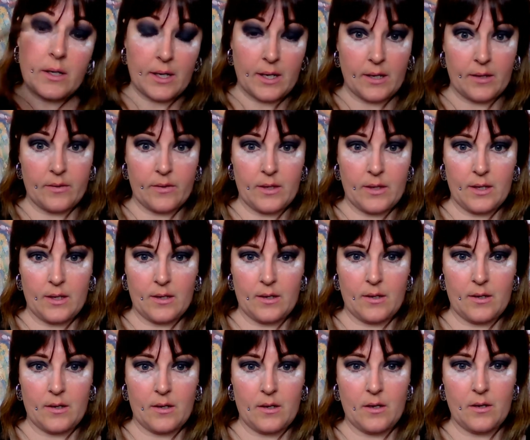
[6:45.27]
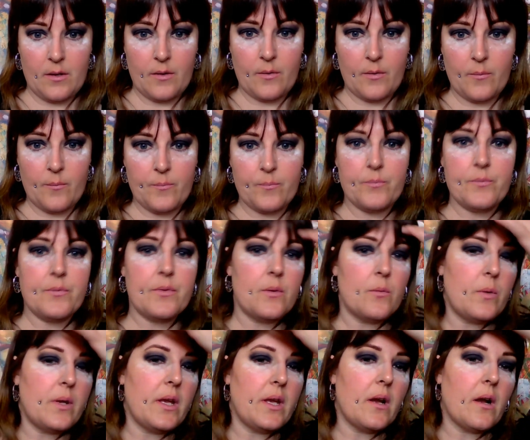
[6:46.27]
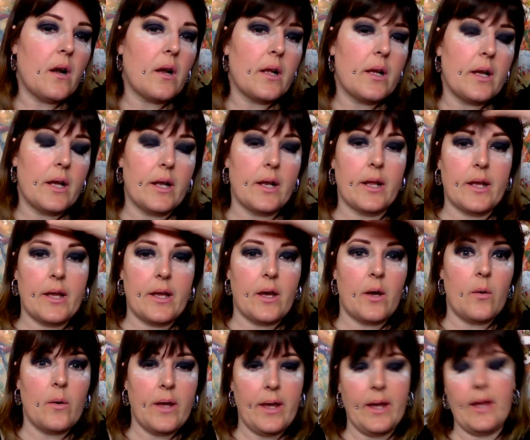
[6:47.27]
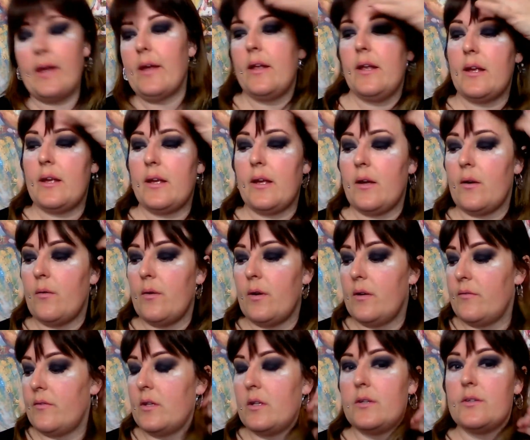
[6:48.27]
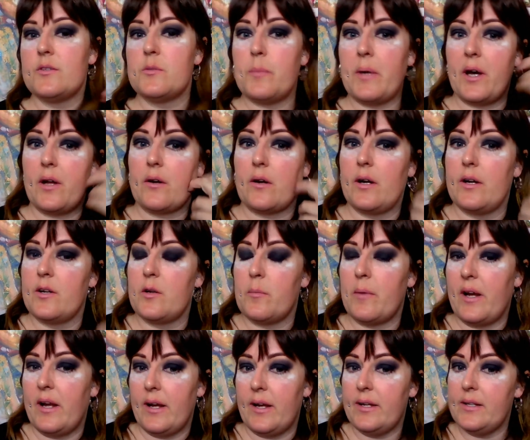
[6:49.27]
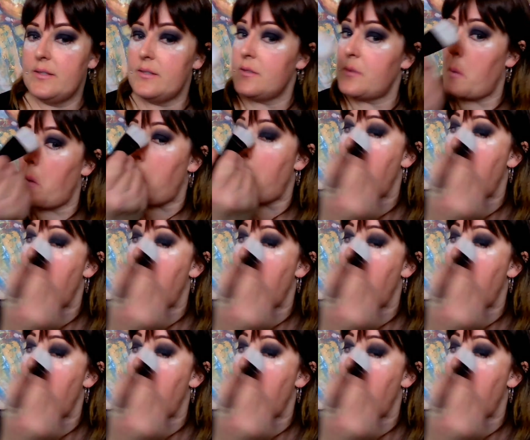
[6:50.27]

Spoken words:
And then we are gonna go ahead and get rid of the loose powder under my eyes.